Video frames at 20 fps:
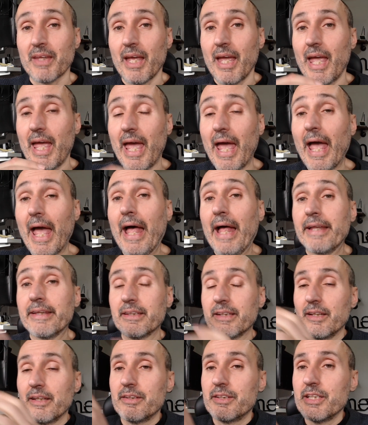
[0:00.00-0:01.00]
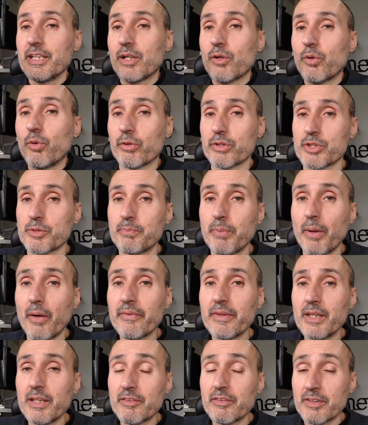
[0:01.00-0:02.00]
and the
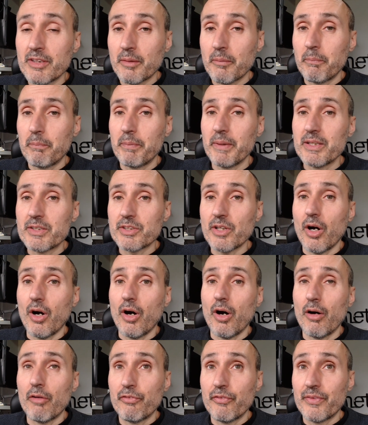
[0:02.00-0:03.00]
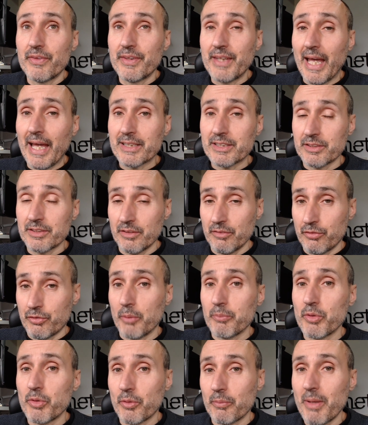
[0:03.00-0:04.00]
corresponding piece of text
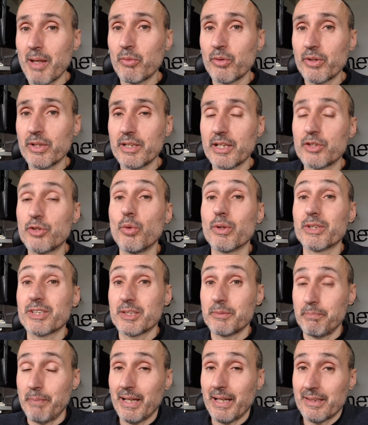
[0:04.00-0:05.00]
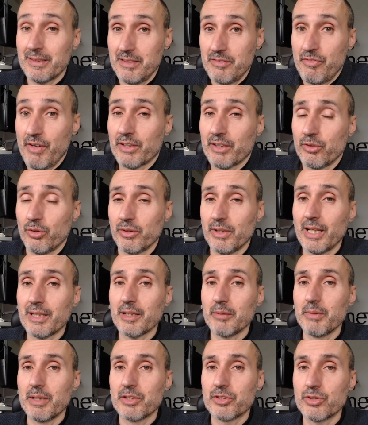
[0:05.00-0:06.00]
from your memory that you expect the vector
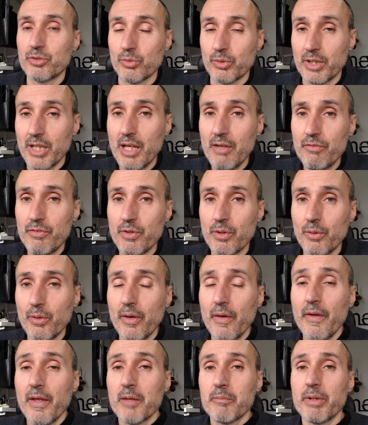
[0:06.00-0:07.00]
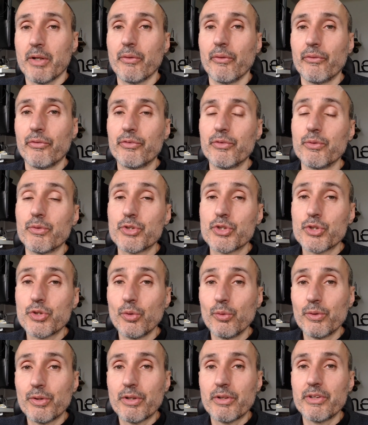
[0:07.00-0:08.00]
database to give you, because you
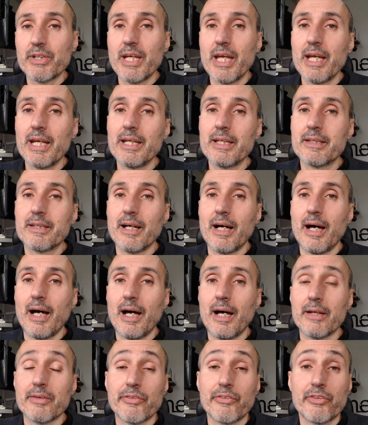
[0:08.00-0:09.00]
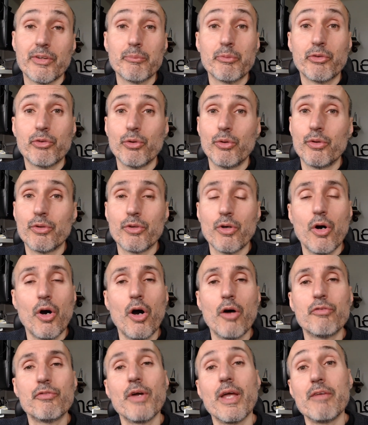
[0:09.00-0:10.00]
should create some sort
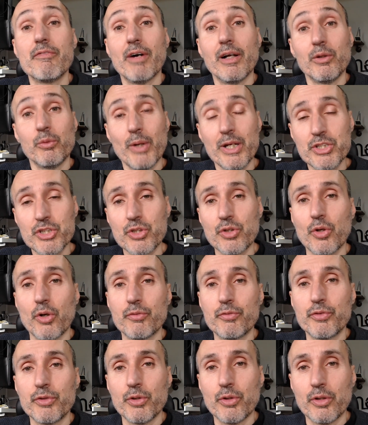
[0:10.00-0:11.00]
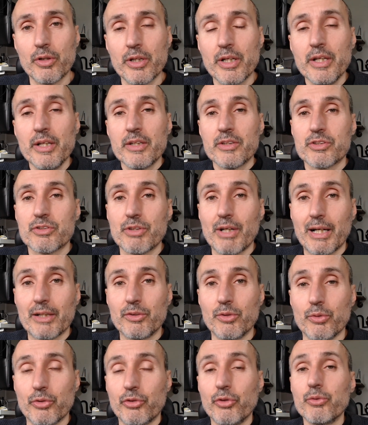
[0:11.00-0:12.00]
of evaluation of your
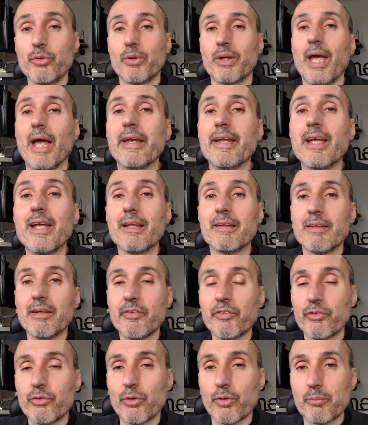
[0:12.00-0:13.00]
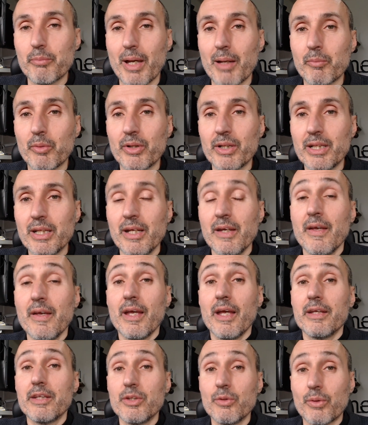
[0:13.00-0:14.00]
structure. So you can index your memory,
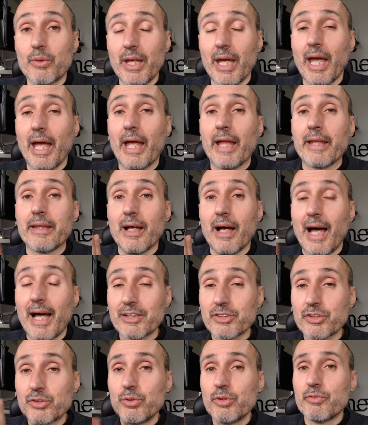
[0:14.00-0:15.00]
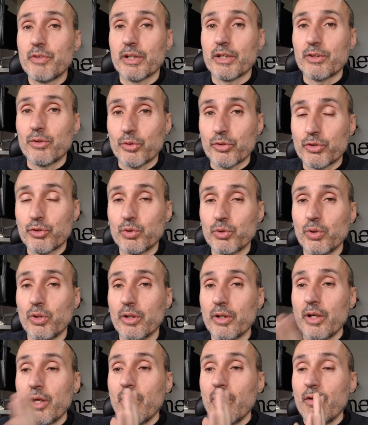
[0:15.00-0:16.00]
you can ask to the vector
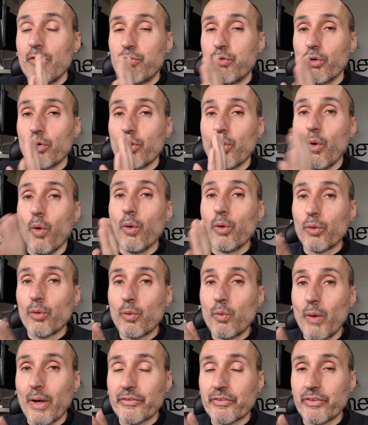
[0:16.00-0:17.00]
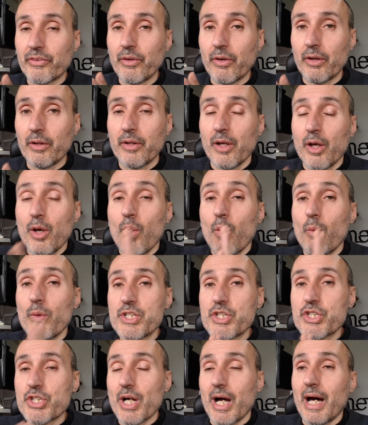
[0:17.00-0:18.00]
store for all question
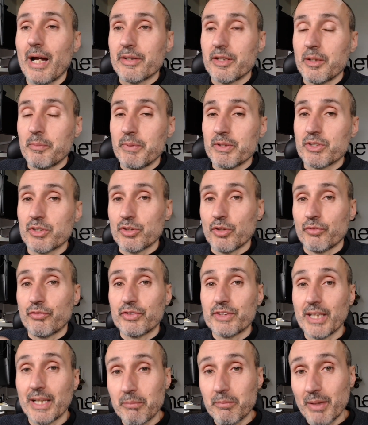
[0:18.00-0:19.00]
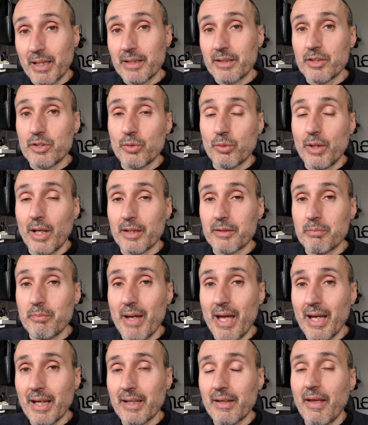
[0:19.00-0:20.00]
which are the pieces of segment you got
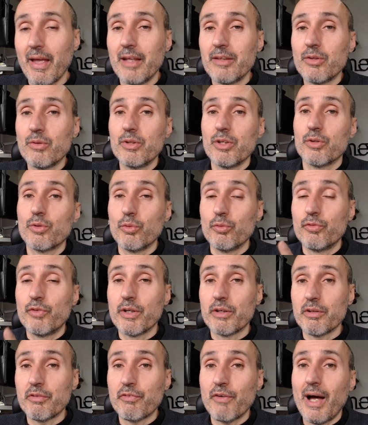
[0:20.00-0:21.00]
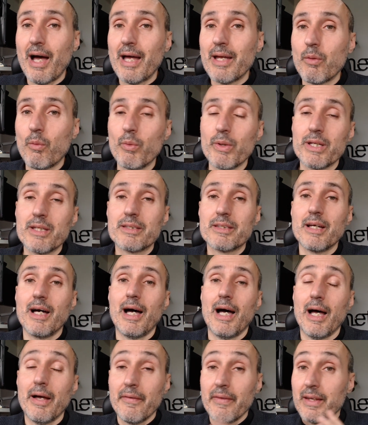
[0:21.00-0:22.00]
back, and you need to verify with
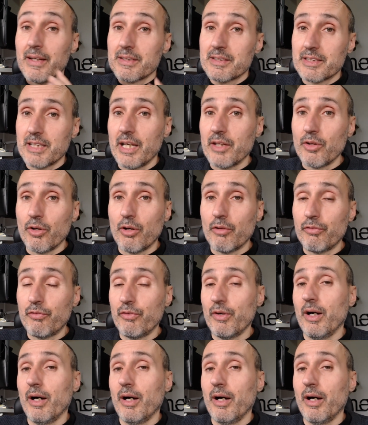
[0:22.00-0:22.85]
a set of